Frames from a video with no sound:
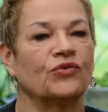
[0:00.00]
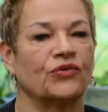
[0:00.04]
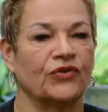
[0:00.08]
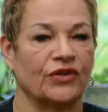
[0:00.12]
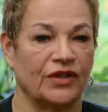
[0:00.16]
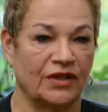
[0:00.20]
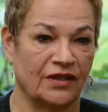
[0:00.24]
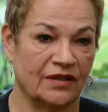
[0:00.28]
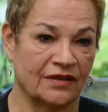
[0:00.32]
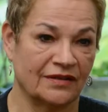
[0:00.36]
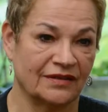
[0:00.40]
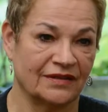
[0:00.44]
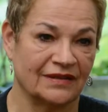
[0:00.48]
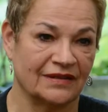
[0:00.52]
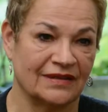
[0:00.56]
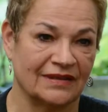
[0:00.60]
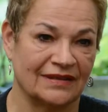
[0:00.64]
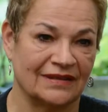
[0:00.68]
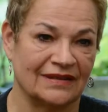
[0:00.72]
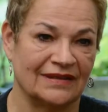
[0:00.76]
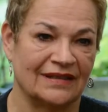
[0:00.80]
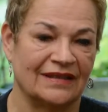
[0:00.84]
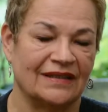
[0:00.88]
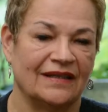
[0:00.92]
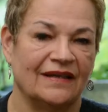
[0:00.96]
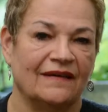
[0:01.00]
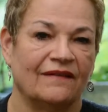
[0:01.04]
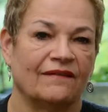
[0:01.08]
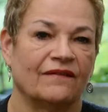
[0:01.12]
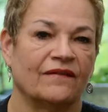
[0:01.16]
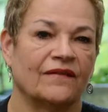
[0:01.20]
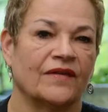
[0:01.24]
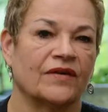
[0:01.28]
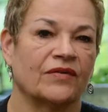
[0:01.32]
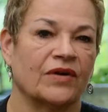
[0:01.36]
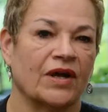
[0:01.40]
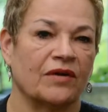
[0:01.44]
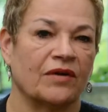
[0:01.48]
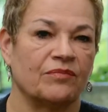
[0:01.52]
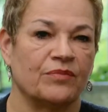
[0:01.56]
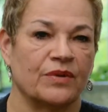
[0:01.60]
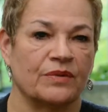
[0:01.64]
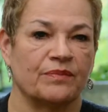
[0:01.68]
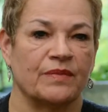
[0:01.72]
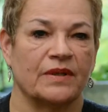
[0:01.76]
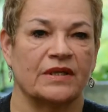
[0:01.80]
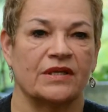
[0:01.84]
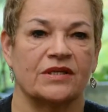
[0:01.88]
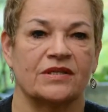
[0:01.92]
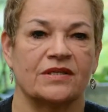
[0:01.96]
Over the years, there have
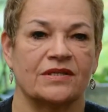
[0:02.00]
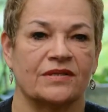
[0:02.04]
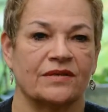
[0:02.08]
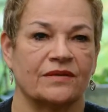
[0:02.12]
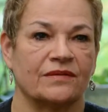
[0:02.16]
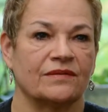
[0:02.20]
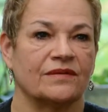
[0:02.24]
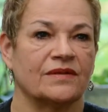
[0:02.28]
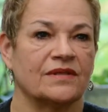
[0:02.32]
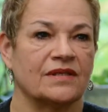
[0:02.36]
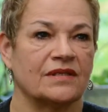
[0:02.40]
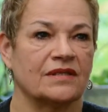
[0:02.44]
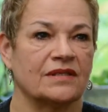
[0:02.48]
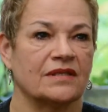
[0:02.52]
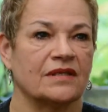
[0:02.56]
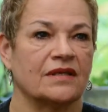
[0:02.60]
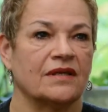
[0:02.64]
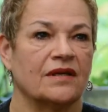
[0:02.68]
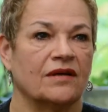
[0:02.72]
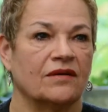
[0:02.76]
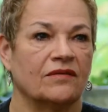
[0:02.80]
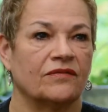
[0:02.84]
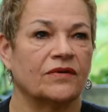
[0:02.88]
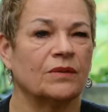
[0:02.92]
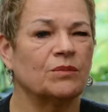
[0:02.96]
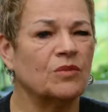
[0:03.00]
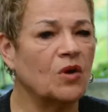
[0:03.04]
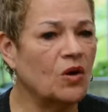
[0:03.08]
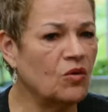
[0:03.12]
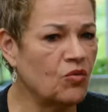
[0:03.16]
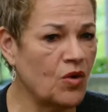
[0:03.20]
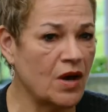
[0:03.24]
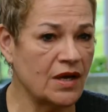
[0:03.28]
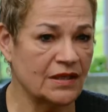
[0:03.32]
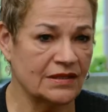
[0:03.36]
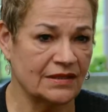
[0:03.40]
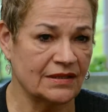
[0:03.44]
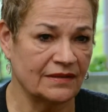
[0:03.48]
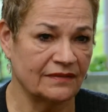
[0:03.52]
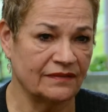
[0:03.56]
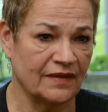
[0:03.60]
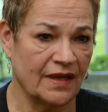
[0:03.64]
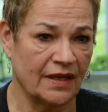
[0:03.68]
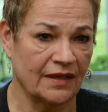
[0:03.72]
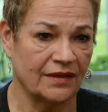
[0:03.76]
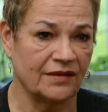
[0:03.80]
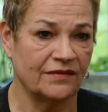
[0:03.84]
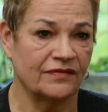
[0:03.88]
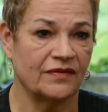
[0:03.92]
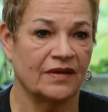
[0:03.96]
been many students from all walks of
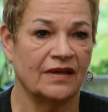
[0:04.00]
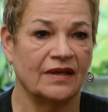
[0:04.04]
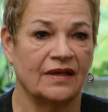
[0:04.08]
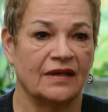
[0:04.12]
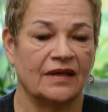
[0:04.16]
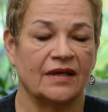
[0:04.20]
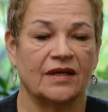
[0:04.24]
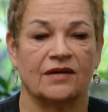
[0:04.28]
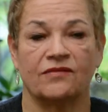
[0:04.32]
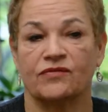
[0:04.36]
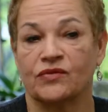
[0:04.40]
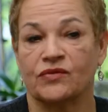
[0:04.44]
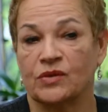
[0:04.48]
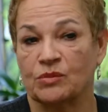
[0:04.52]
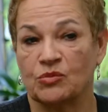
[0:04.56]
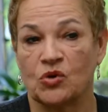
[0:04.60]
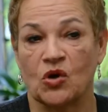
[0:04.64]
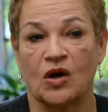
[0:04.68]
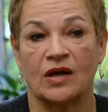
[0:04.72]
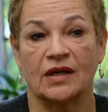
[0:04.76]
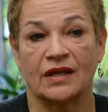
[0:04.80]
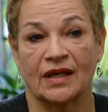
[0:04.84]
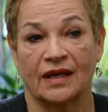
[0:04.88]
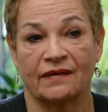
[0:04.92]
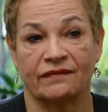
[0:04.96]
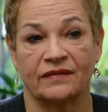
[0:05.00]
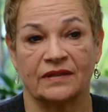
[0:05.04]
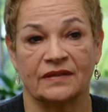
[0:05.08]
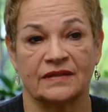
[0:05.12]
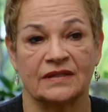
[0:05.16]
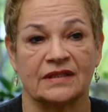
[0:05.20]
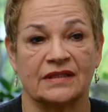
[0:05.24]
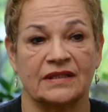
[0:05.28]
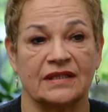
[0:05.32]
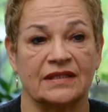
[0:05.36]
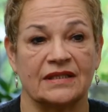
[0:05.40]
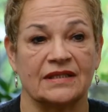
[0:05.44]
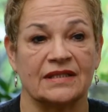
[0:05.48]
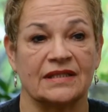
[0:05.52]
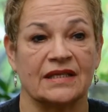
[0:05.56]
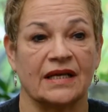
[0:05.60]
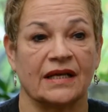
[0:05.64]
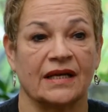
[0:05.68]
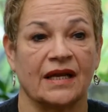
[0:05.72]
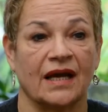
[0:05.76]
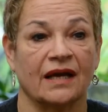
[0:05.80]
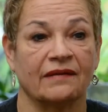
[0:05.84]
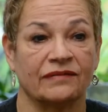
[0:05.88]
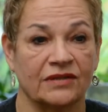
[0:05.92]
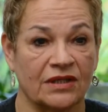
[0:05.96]
life and from all ethnicities
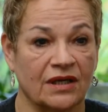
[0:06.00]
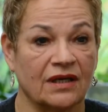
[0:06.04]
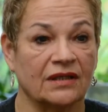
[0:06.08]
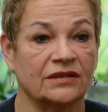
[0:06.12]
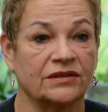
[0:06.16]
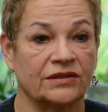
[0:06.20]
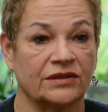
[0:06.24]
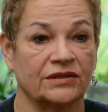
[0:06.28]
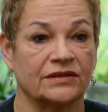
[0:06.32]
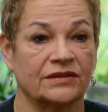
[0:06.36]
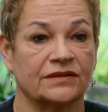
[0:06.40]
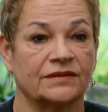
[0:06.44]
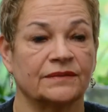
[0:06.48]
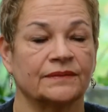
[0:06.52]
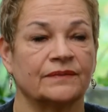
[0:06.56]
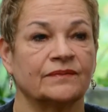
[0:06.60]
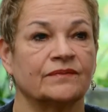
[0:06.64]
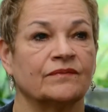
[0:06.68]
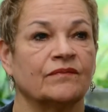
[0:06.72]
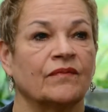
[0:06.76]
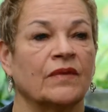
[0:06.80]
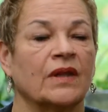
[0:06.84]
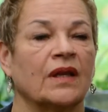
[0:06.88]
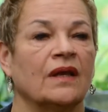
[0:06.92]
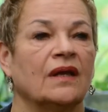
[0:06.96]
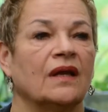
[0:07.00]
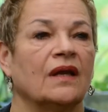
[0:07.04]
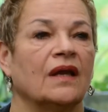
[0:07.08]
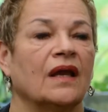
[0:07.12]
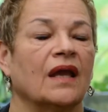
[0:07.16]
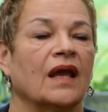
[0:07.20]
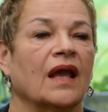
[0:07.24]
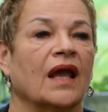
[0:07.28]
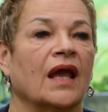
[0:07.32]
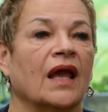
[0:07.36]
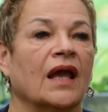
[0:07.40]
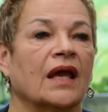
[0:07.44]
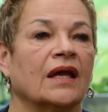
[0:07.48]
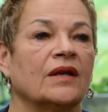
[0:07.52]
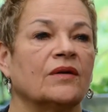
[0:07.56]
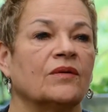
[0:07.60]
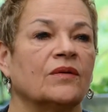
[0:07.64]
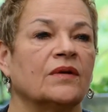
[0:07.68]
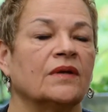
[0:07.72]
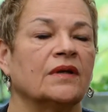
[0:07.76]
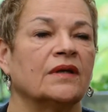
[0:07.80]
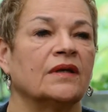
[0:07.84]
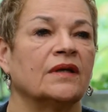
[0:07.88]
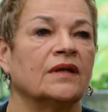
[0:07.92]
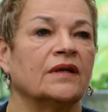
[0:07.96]
that I've talked to.
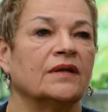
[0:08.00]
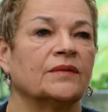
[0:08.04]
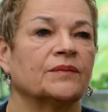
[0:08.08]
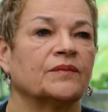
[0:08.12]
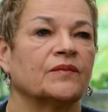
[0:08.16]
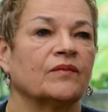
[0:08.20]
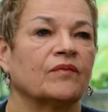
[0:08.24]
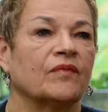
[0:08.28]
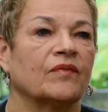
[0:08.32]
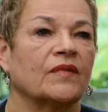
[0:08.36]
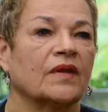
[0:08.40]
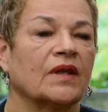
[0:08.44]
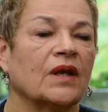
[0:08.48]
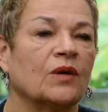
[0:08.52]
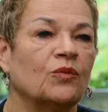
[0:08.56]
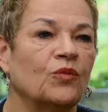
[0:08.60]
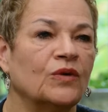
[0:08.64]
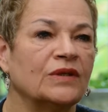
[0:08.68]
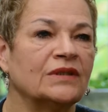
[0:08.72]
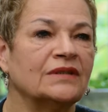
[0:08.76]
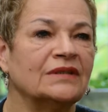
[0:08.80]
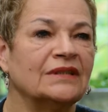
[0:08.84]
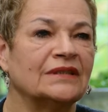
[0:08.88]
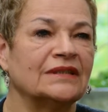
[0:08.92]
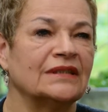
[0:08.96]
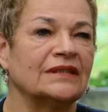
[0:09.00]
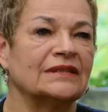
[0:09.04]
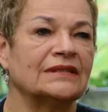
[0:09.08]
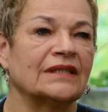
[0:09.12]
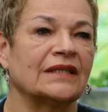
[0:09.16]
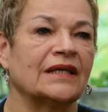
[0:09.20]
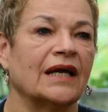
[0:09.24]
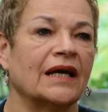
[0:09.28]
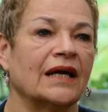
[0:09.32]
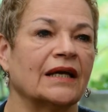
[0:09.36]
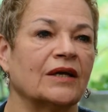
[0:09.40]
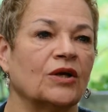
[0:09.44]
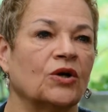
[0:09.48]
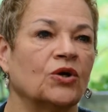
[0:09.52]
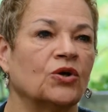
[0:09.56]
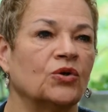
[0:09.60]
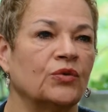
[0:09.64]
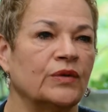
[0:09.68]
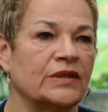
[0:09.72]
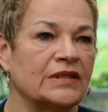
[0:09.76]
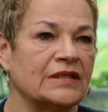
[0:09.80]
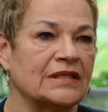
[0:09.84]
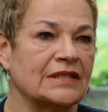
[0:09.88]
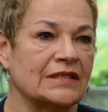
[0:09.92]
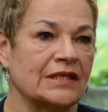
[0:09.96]
And one of the things that I
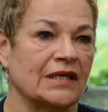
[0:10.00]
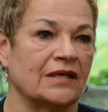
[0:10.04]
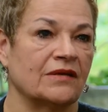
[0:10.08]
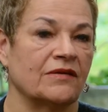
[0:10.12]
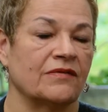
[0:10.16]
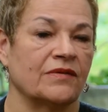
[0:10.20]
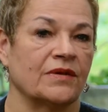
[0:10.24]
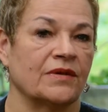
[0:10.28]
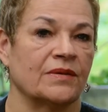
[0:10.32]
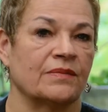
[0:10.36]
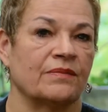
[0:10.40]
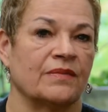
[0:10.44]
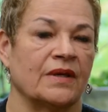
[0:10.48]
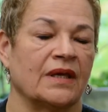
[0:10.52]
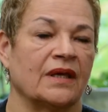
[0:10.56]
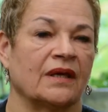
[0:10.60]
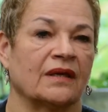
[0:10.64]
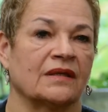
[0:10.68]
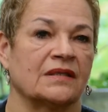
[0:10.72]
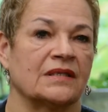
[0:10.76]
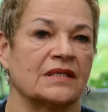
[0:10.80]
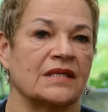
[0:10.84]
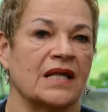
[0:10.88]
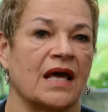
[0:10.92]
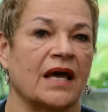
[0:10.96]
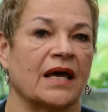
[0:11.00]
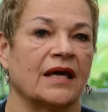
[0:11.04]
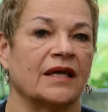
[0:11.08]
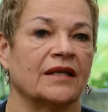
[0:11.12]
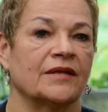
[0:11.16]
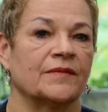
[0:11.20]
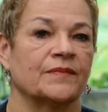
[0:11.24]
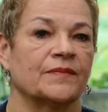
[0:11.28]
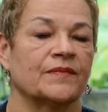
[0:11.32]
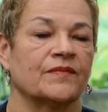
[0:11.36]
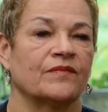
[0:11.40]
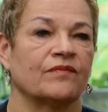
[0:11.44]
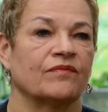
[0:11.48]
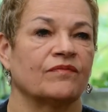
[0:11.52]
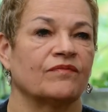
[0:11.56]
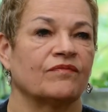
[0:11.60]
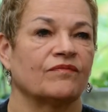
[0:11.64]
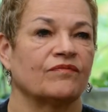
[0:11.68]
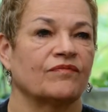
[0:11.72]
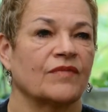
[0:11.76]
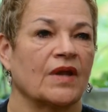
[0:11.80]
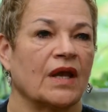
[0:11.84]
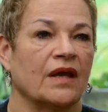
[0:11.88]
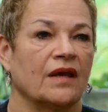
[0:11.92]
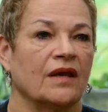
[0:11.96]
always tell them is that
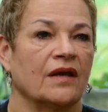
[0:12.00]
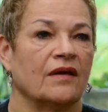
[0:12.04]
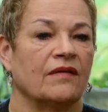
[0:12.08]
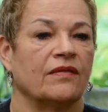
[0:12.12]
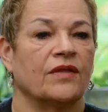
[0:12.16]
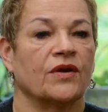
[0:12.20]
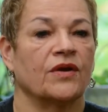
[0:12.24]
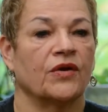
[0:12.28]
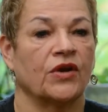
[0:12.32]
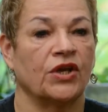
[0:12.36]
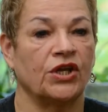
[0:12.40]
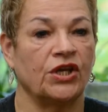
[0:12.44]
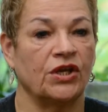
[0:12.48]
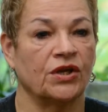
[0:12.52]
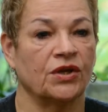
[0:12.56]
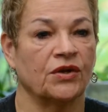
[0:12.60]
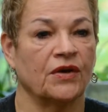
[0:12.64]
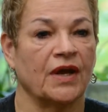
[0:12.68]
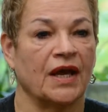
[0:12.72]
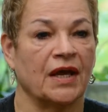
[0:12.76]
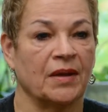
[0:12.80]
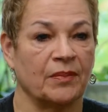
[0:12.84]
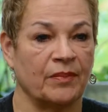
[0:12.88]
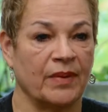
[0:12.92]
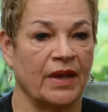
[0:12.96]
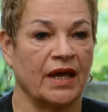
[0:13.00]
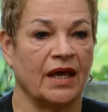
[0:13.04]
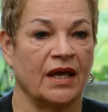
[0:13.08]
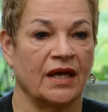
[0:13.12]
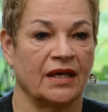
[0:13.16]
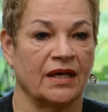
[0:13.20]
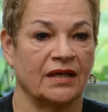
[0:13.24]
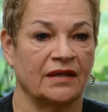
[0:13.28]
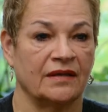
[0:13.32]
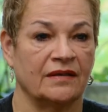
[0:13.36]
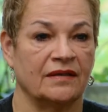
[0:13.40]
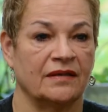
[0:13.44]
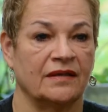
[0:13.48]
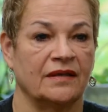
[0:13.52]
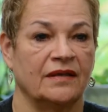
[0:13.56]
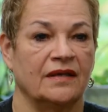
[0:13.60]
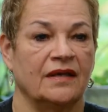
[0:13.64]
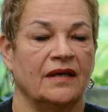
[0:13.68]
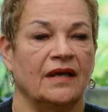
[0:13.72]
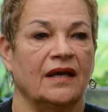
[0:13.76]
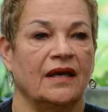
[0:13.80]
they're here at Penn,